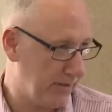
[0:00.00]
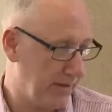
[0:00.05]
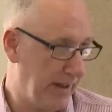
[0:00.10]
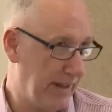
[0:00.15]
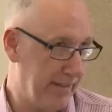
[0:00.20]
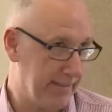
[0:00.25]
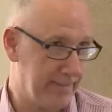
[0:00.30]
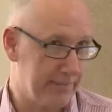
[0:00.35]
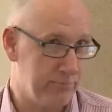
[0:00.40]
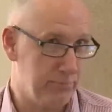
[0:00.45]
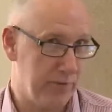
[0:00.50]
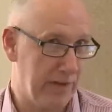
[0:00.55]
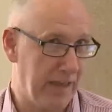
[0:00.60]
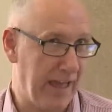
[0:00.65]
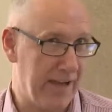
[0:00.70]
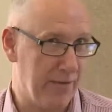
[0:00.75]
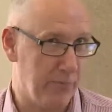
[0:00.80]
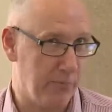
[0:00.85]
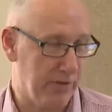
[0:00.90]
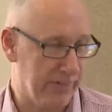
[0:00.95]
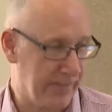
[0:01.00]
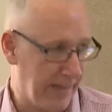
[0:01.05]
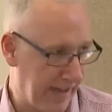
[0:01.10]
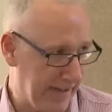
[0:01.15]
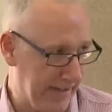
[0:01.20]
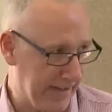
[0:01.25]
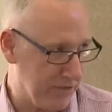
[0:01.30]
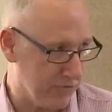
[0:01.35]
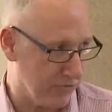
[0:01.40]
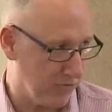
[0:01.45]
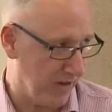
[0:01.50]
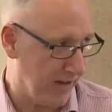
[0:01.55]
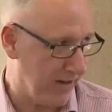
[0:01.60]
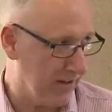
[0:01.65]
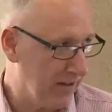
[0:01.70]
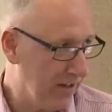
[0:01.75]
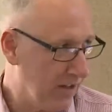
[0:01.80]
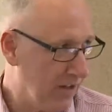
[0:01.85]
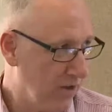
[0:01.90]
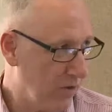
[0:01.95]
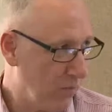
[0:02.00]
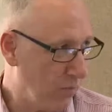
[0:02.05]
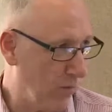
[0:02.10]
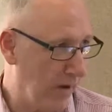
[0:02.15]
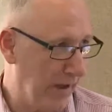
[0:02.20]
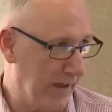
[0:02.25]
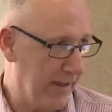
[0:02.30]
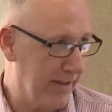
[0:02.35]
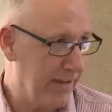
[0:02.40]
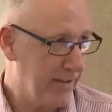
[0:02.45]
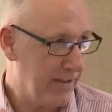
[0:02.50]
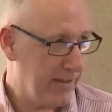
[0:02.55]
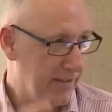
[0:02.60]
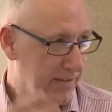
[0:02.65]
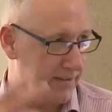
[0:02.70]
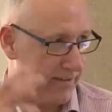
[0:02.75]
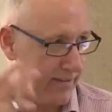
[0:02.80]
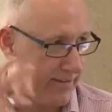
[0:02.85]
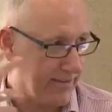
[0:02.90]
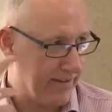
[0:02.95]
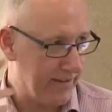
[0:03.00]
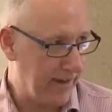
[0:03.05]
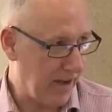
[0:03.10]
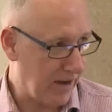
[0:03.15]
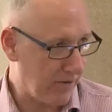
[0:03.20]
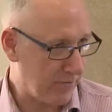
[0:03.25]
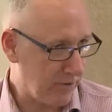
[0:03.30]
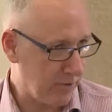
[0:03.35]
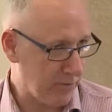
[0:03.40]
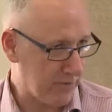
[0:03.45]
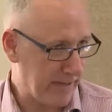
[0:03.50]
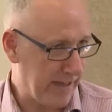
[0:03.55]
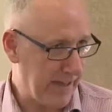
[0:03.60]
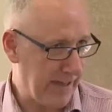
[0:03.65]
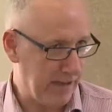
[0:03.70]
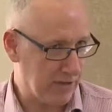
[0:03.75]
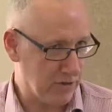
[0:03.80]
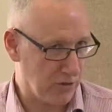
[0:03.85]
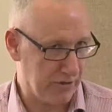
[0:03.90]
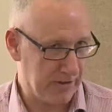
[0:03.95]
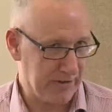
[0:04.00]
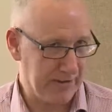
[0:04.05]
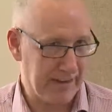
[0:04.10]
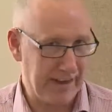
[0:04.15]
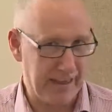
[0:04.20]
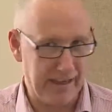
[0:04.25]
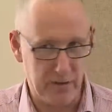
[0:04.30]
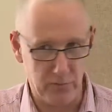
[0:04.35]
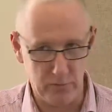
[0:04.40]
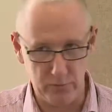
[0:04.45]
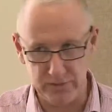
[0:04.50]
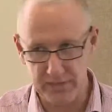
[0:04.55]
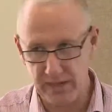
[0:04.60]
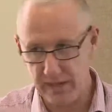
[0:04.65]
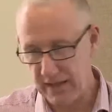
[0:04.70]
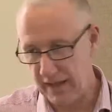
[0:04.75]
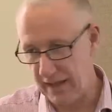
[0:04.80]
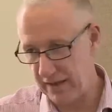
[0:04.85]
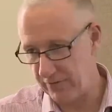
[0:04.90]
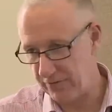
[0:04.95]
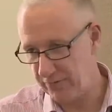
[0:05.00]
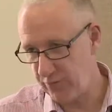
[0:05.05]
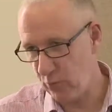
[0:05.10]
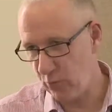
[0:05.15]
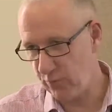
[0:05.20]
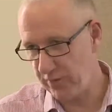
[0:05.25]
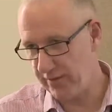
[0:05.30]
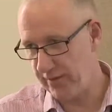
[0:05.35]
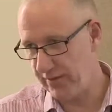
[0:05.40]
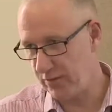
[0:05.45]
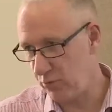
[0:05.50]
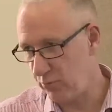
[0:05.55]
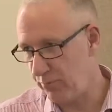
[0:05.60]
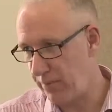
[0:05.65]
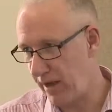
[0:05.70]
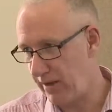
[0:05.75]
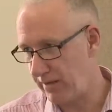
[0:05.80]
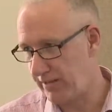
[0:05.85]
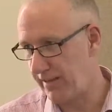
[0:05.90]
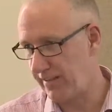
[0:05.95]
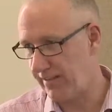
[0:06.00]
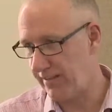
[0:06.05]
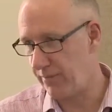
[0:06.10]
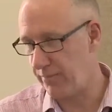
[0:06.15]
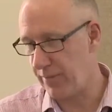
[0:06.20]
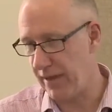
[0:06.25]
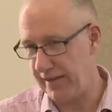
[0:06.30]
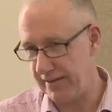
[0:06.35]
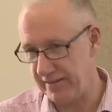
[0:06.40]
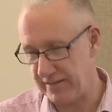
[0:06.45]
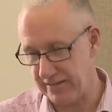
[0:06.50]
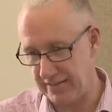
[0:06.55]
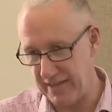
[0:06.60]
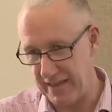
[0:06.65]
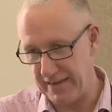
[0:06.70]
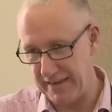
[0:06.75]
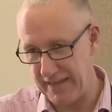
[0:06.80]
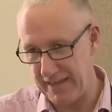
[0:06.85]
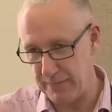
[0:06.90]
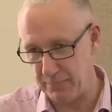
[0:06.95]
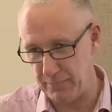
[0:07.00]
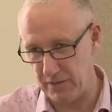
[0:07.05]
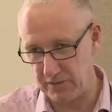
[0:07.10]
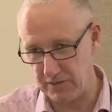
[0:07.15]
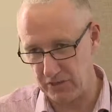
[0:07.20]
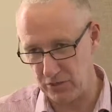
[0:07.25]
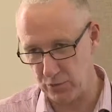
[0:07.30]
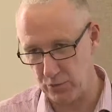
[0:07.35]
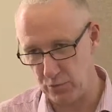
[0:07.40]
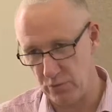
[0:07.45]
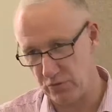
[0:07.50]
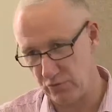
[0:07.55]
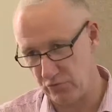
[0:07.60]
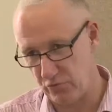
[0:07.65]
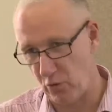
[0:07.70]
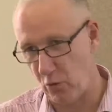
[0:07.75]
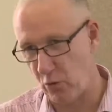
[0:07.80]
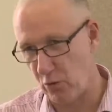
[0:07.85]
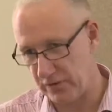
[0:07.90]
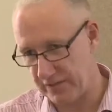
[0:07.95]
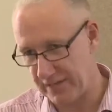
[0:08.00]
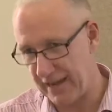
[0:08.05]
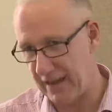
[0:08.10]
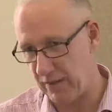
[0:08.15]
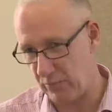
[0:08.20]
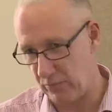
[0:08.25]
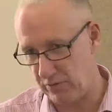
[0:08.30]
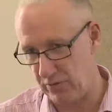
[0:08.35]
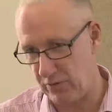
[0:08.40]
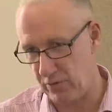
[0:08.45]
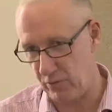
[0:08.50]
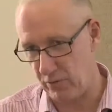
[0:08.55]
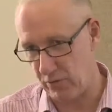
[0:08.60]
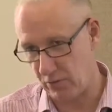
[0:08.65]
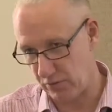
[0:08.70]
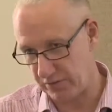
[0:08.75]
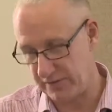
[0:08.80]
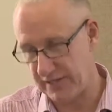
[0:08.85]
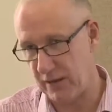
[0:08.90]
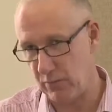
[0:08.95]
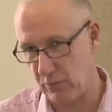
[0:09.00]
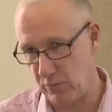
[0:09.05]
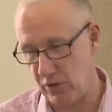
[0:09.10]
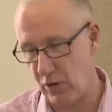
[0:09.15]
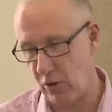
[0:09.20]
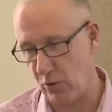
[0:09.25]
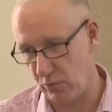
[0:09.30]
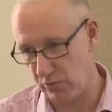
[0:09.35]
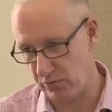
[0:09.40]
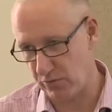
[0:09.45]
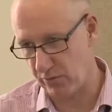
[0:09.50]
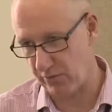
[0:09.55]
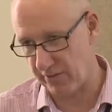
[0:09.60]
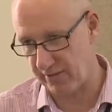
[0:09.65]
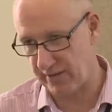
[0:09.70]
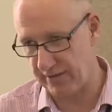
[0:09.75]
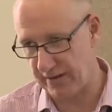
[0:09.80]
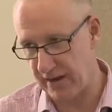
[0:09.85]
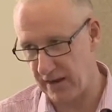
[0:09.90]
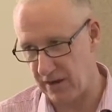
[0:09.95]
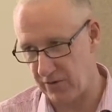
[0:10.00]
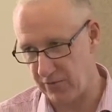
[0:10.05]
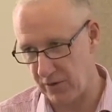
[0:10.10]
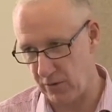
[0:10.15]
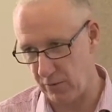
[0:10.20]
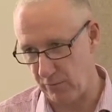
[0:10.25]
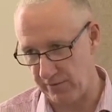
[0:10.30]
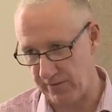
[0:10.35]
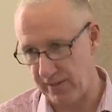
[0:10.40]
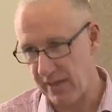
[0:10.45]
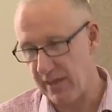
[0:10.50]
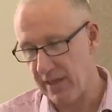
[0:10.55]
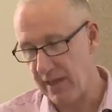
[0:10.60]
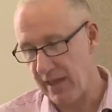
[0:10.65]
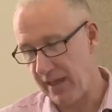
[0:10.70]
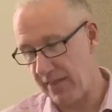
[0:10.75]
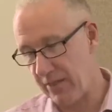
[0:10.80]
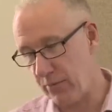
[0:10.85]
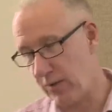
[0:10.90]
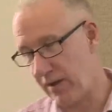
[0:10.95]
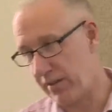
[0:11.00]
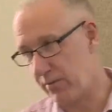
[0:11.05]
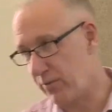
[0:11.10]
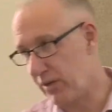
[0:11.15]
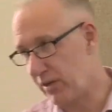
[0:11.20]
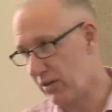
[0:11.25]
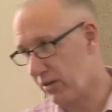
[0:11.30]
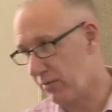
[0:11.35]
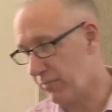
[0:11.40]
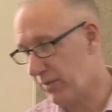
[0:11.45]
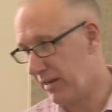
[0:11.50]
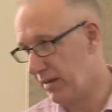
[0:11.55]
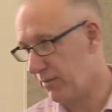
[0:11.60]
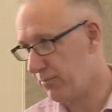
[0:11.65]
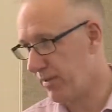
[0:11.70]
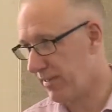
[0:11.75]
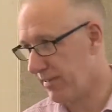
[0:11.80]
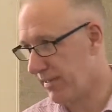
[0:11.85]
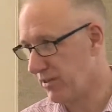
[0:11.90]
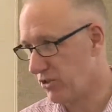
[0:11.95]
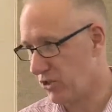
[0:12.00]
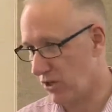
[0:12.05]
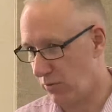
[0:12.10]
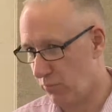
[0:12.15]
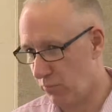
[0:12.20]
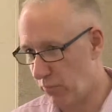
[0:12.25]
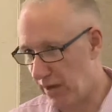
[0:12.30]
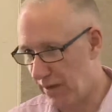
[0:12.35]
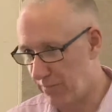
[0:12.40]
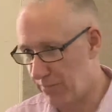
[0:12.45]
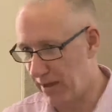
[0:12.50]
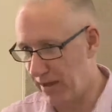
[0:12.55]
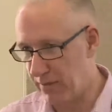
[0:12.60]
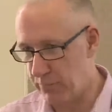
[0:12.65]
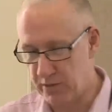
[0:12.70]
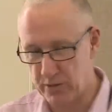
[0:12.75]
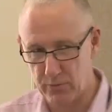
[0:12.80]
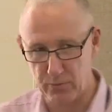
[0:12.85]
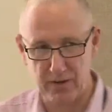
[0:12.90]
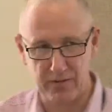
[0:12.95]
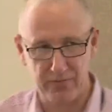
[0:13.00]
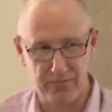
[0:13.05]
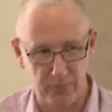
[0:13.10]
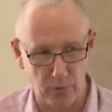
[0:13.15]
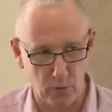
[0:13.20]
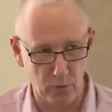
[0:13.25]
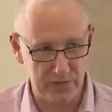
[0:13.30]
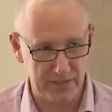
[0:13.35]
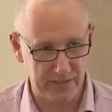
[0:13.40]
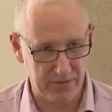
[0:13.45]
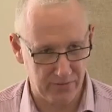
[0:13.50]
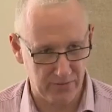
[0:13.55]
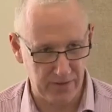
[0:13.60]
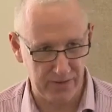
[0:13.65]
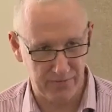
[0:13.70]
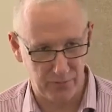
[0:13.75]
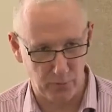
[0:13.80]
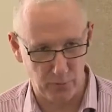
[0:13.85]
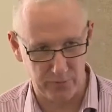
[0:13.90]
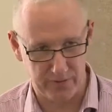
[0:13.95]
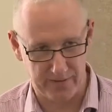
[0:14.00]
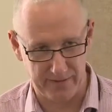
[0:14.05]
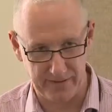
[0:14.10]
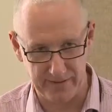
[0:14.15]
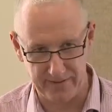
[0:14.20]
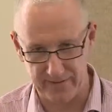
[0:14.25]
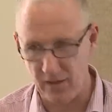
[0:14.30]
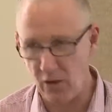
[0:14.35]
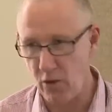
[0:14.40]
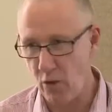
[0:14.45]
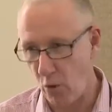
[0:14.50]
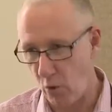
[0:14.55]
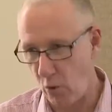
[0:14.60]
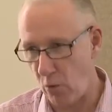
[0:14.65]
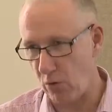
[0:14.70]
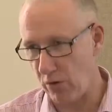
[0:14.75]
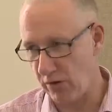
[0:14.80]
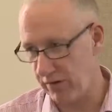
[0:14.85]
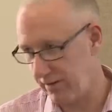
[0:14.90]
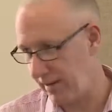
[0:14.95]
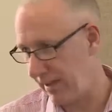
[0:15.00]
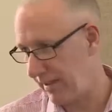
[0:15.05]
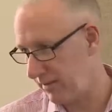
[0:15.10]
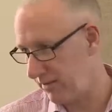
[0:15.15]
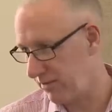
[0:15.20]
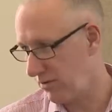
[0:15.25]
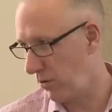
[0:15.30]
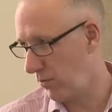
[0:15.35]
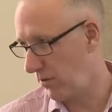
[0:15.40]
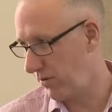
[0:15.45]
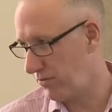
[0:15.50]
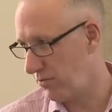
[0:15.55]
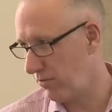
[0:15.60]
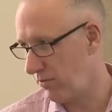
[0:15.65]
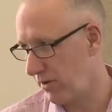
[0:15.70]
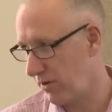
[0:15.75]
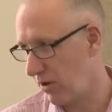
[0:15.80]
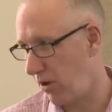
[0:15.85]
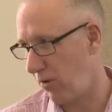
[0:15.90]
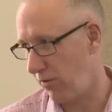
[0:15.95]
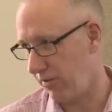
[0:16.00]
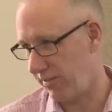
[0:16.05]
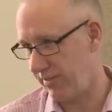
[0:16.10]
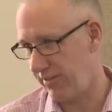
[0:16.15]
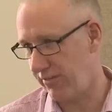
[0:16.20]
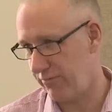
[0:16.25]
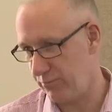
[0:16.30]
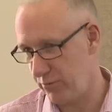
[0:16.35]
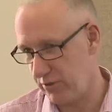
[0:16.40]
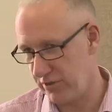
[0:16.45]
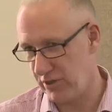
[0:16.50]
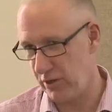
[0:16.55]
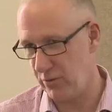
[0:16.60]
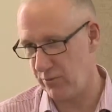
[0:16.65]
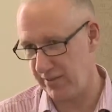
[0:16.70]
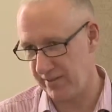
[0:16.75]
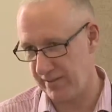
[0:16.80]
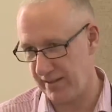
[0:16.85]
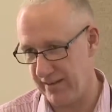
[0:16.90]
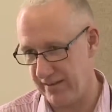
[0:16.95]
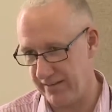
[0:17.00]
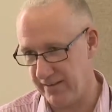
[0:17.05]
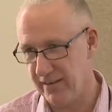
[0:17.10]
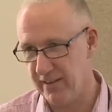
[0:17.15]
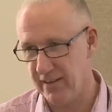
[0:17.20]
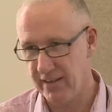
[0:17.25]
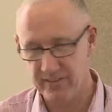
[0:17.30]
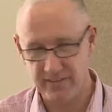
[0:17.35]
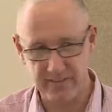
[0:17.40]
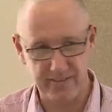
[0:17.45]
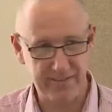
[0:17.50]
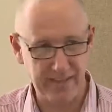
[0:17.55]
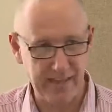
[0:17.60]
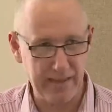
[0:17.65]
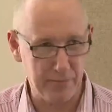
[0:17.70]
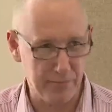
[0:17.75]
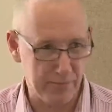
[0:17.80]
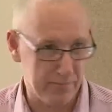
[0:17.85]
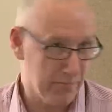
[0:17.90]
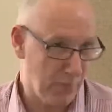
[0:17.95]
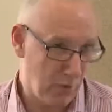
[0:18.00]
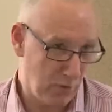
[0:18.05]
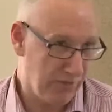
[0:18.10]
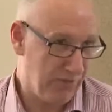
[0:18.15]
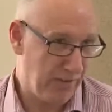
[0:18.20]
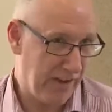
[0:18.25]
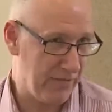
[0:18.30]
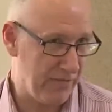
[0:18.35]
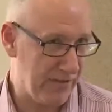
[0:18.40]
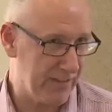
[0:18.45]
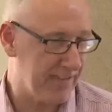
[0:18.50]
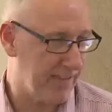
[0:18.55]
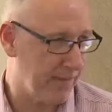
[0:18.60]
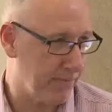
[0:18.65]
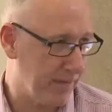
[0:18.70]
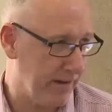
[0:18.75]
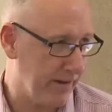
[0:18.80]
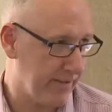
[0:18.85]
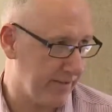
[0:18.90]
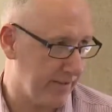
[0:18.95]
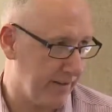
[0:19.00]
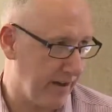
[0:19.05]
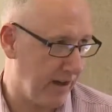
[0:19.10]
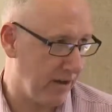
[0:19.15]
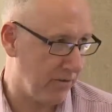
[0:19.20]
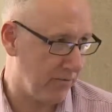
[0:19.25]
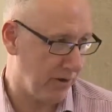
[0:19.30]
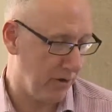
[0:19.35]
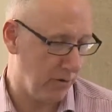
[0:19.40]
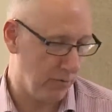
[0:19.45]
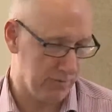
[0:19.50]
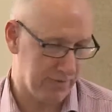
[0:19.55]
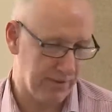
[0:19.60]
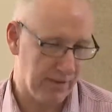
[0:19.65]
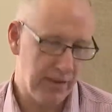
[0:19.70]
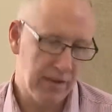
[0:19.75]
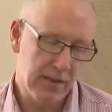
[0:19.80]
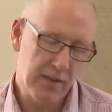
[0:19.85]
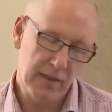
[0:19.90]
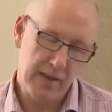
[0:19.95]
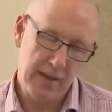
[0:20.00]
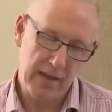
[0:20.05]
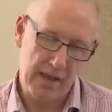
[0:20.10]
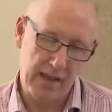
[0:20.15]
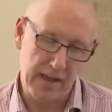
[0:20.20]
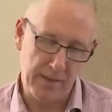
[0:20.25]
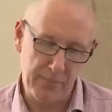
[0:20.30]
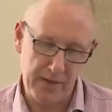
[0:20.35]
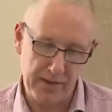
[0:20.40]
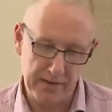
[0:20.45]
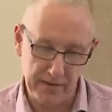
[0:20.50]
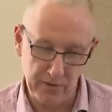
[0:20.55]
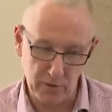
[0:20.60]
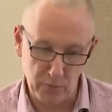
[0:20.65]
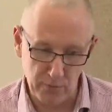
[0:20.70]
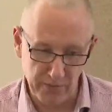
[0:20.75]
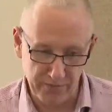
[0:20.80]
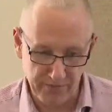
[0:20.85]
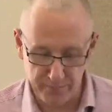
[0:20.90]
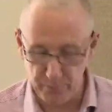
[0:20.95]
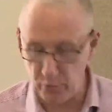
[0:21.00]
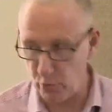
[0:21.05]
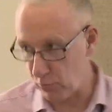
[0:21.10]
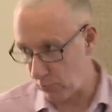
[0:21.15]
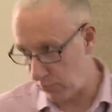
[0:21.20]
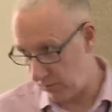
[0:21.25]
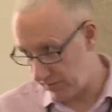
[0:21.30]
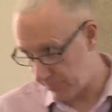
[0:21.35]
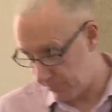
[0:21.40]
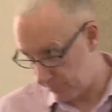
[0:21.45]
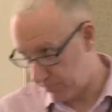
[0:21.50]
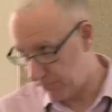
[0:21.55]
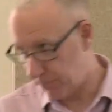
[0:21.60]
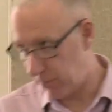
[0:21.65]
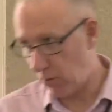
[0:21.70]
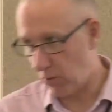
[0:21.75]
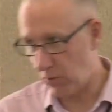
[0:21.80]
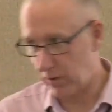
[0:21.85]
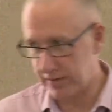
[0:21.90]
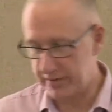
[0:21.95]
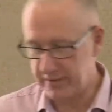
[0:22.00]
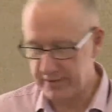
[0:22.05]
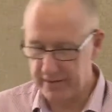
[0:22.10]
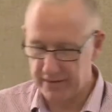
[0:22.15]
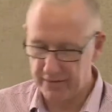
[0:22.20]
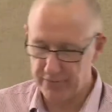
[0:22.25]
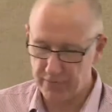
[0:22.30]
as we have with Hydra, where the scenarios are held on a cloud and forces who participate are then able to draw down the, or download those scenarios. Otherwise, we're going to be in a position whereby we're going to have 43 forces all going through the cost of producing the same or very similar scenarios. And I know we've spoke with Paula today